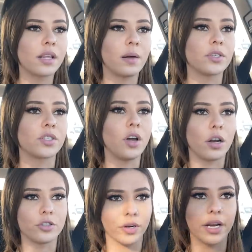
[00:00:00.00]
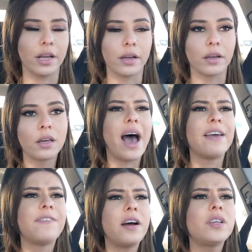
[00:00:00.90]
that I'm just not treating. I
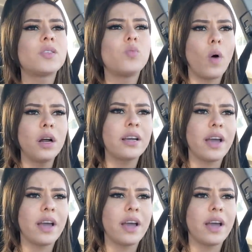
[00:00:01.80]
found this one